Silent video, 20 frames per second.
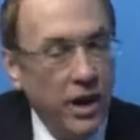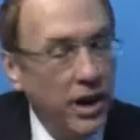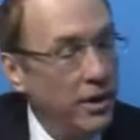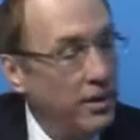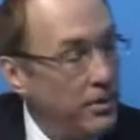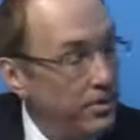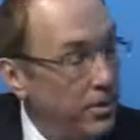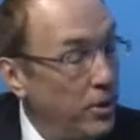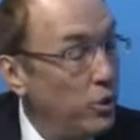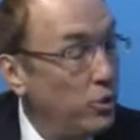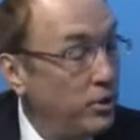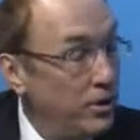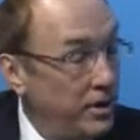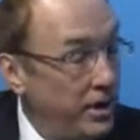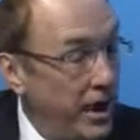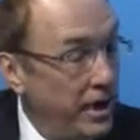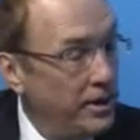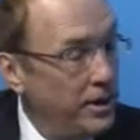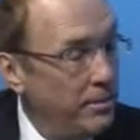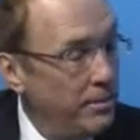the potent
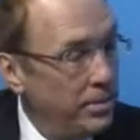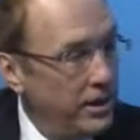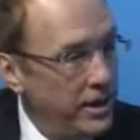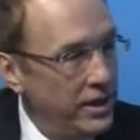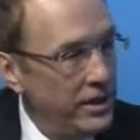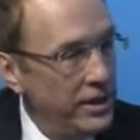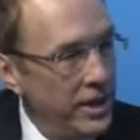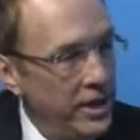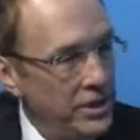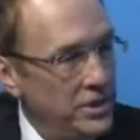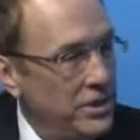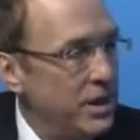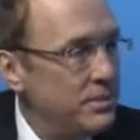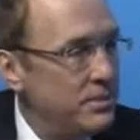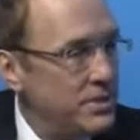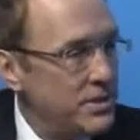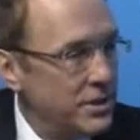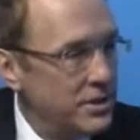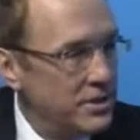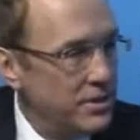antiplatelet agent
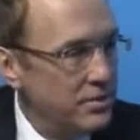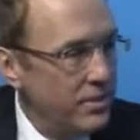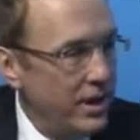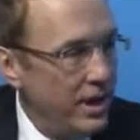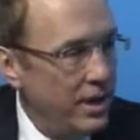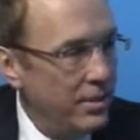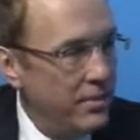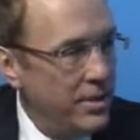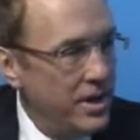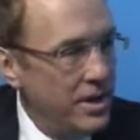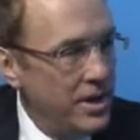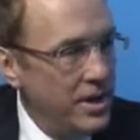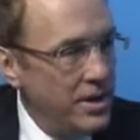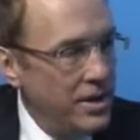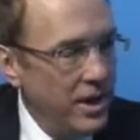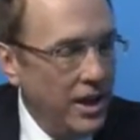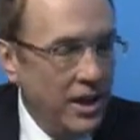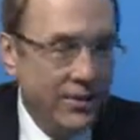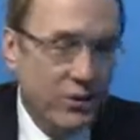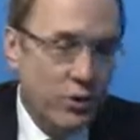abciximab.
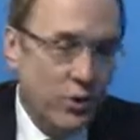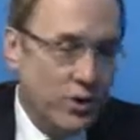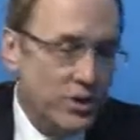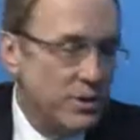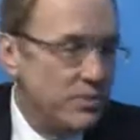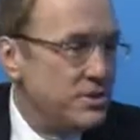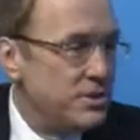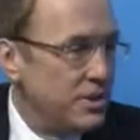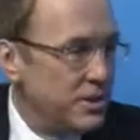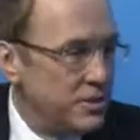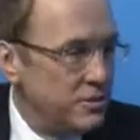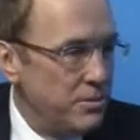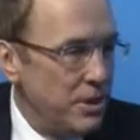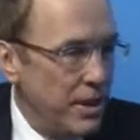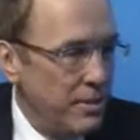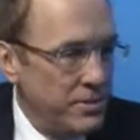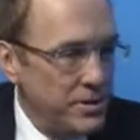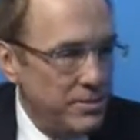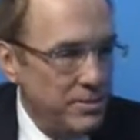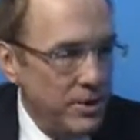And of course,
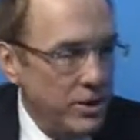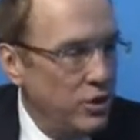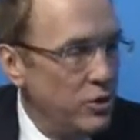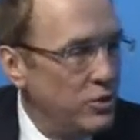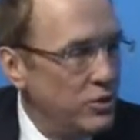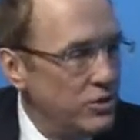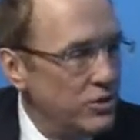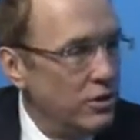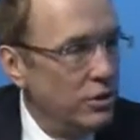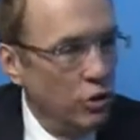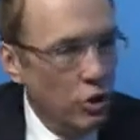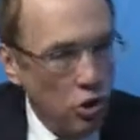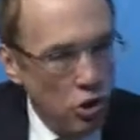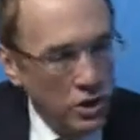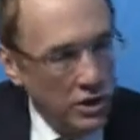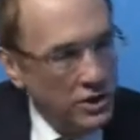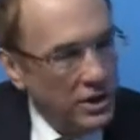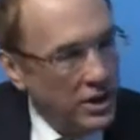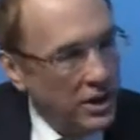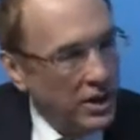abciximab has been used a
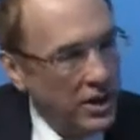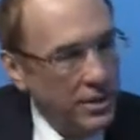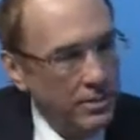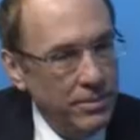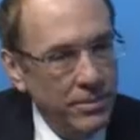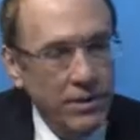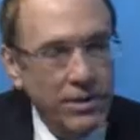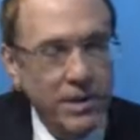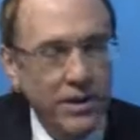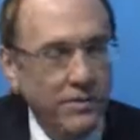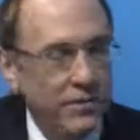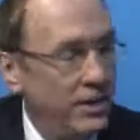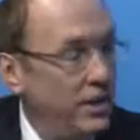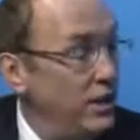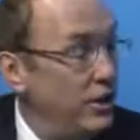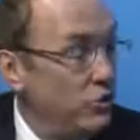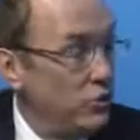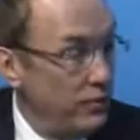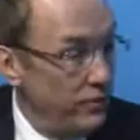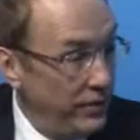long time, given
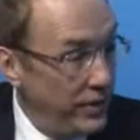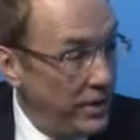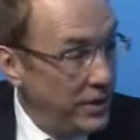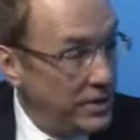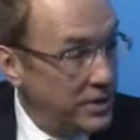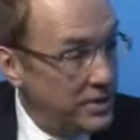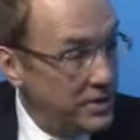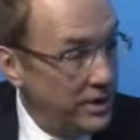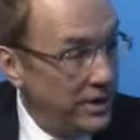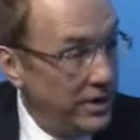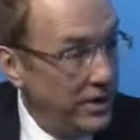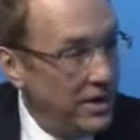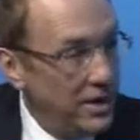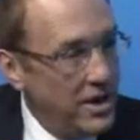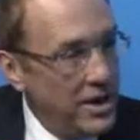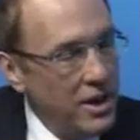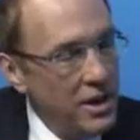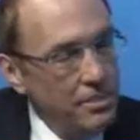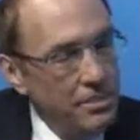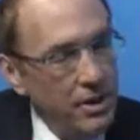intravenously,
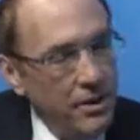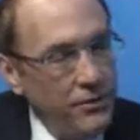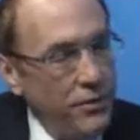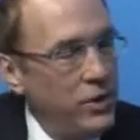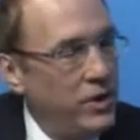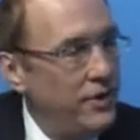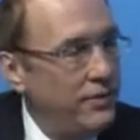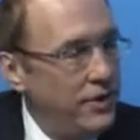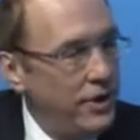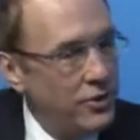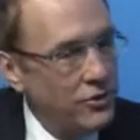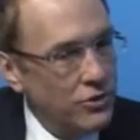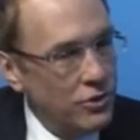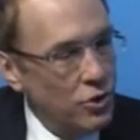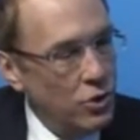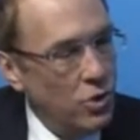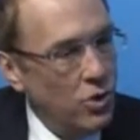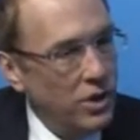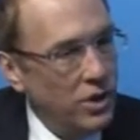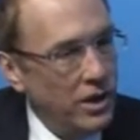but if you give it
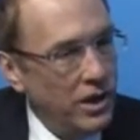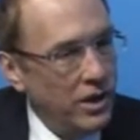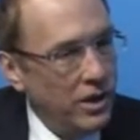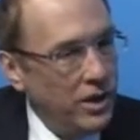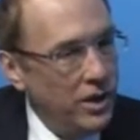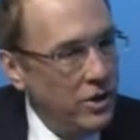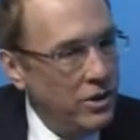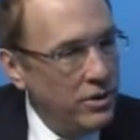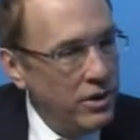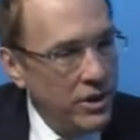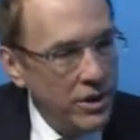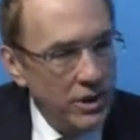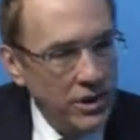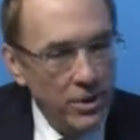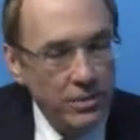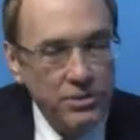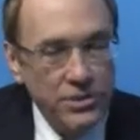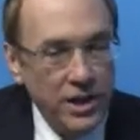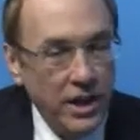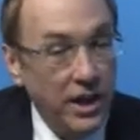intracoronary, you can
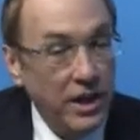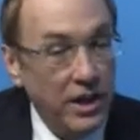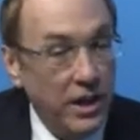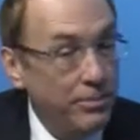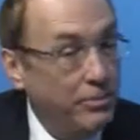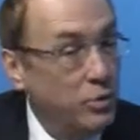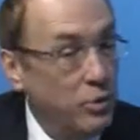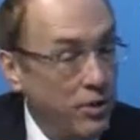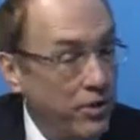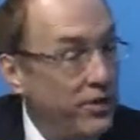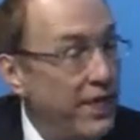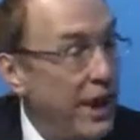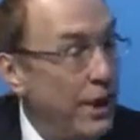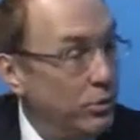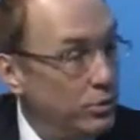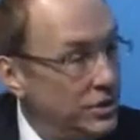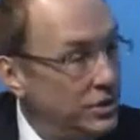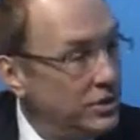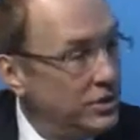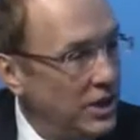obtain up to
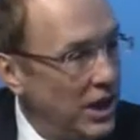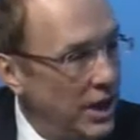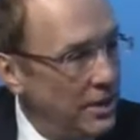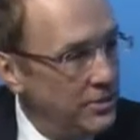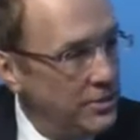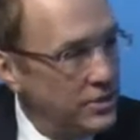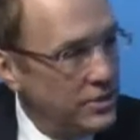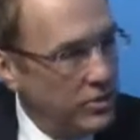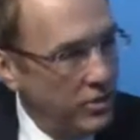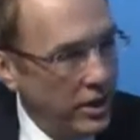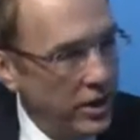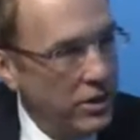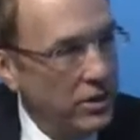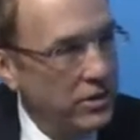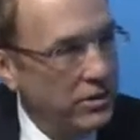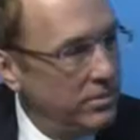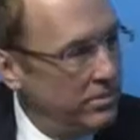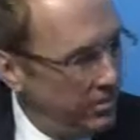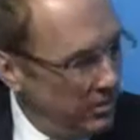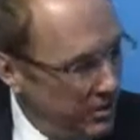1,000 times
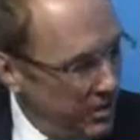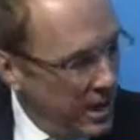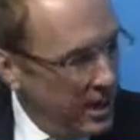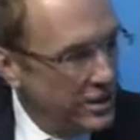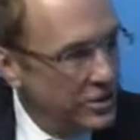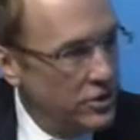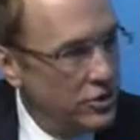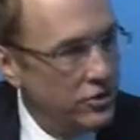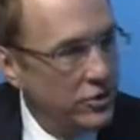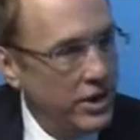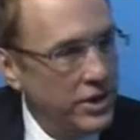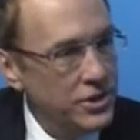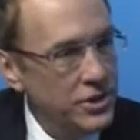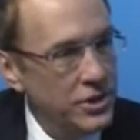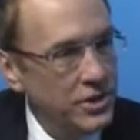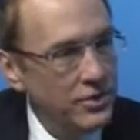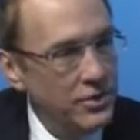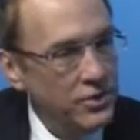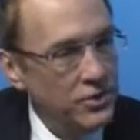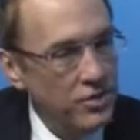greater concentration
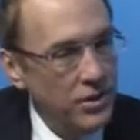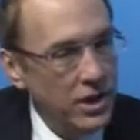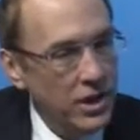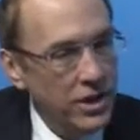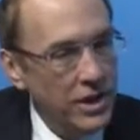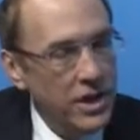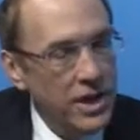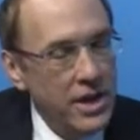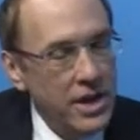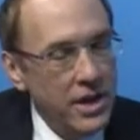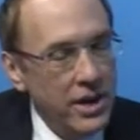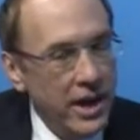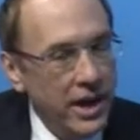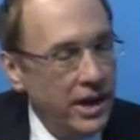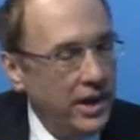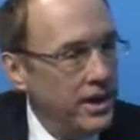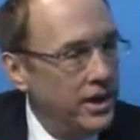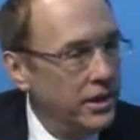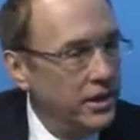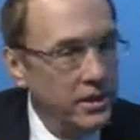of the drug, and
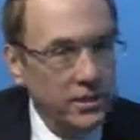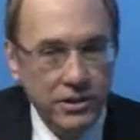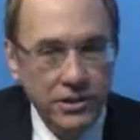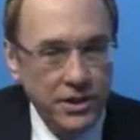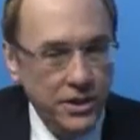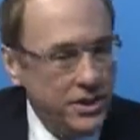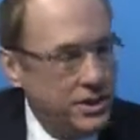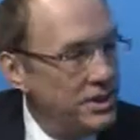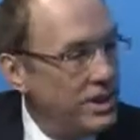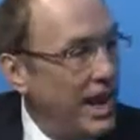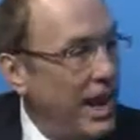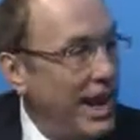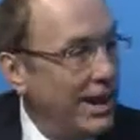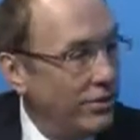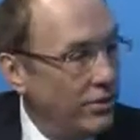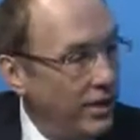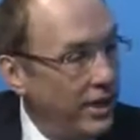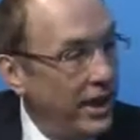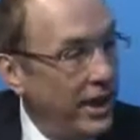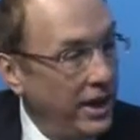it can literally
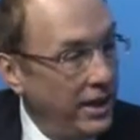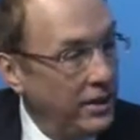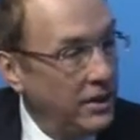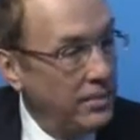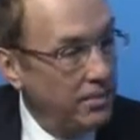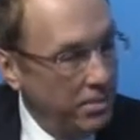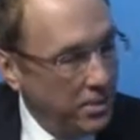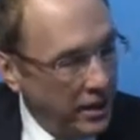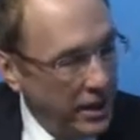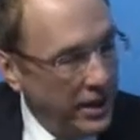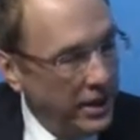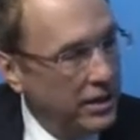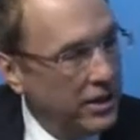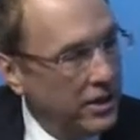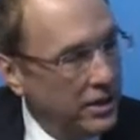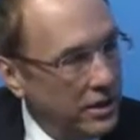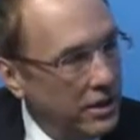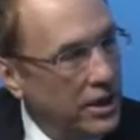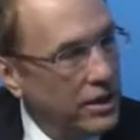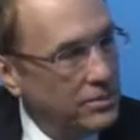disaggregate the platelet
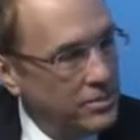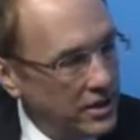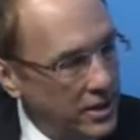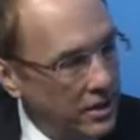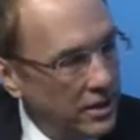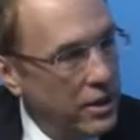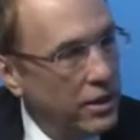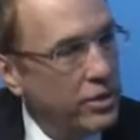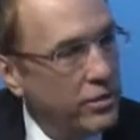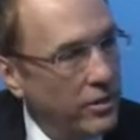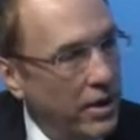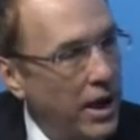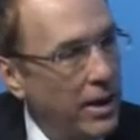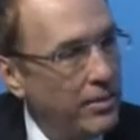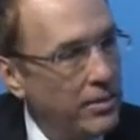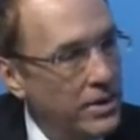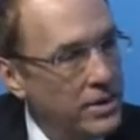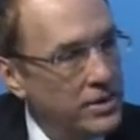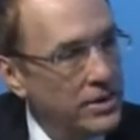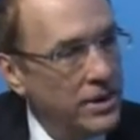clumps in the
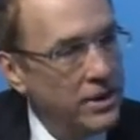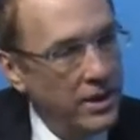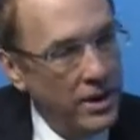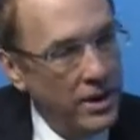thrombus and